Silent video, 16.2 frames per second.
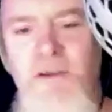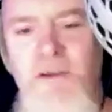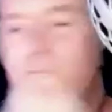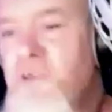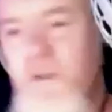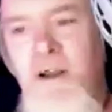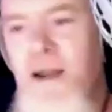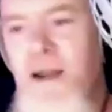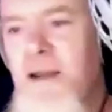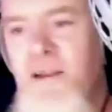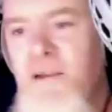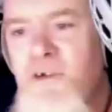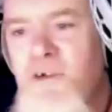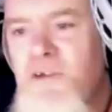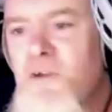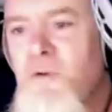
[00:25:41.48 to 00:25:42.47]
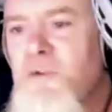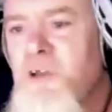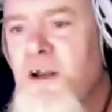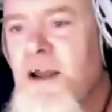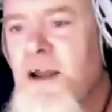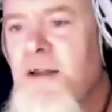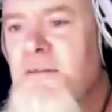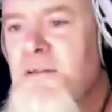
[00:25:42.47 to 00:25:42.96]
never turn it. You just don't
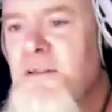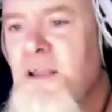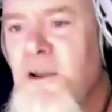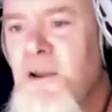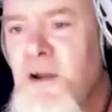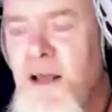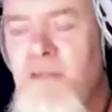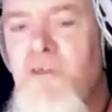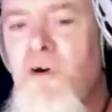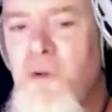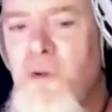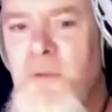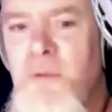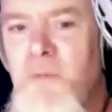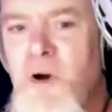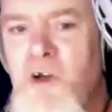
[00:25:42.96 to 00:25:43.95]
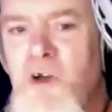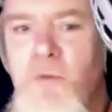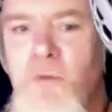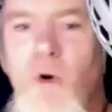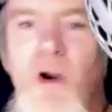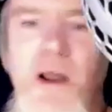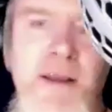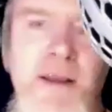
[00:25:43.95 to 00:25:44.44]
turn anything down. I thought it would be much
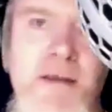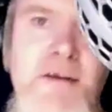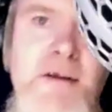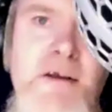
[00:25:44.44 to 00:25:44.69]
more like,